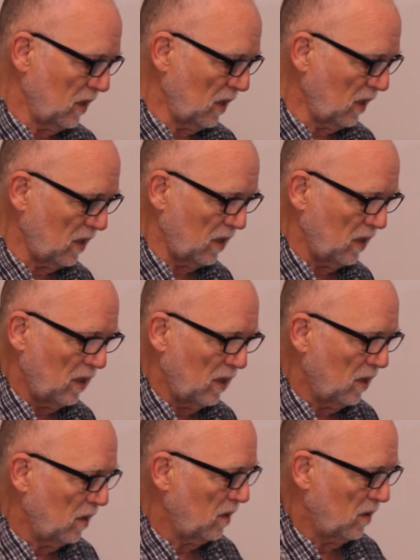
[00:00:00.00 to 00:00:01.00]
Uh,
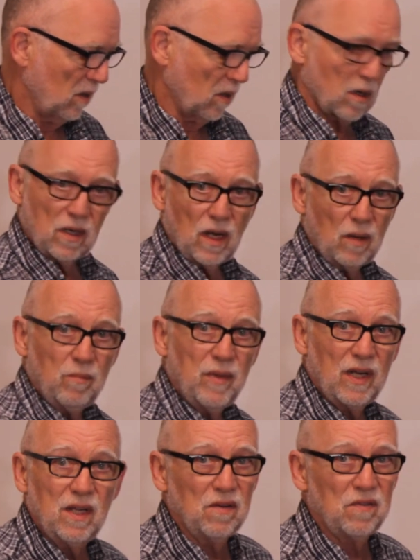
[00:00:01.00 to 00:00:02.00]
there are not
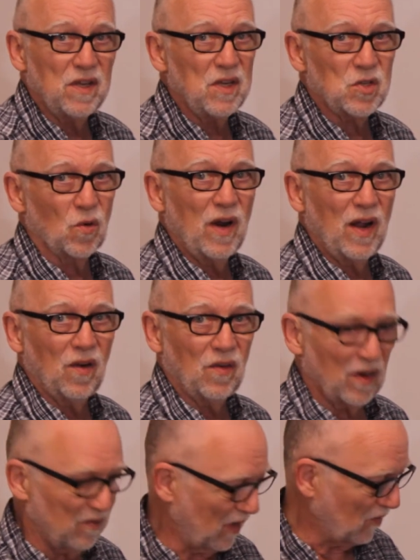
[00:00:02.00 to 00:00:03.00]
many of these
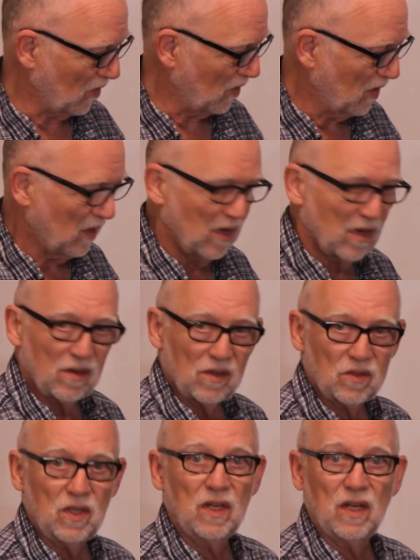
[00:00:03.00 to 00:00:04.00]
around. I've never
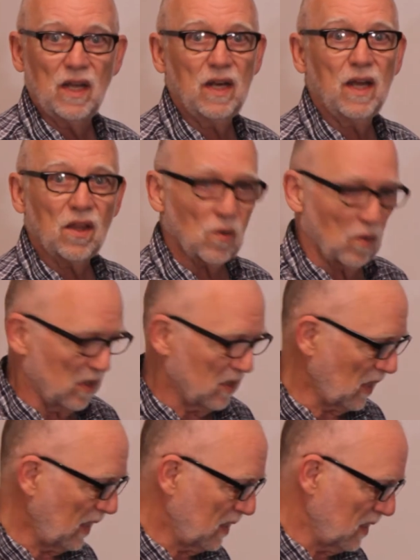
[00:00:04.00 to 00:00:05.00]
seen any other ones
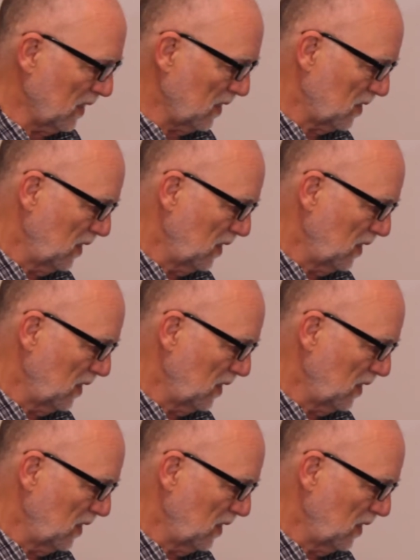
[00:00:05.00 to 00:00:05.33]
like this.